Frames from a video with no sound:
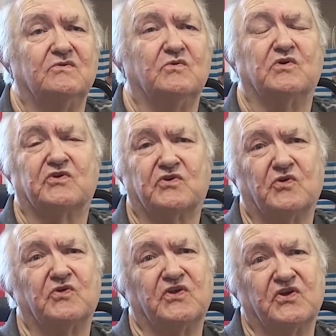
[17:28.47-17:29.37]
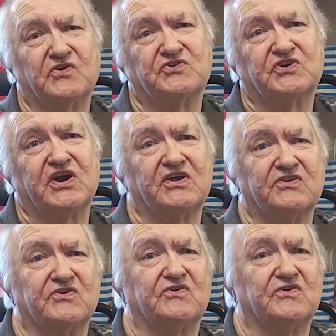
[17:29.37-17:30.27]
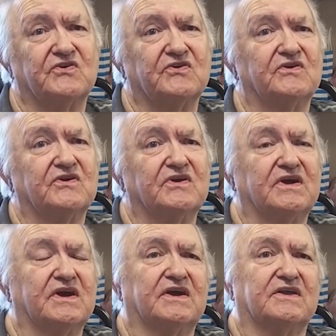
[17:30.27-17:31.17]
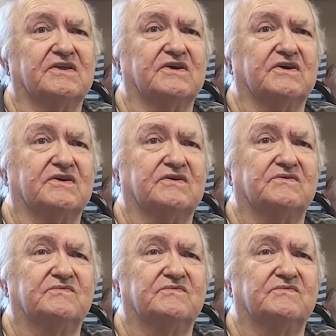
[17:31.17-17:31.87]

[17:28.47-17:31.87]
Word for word: We're going there together and uh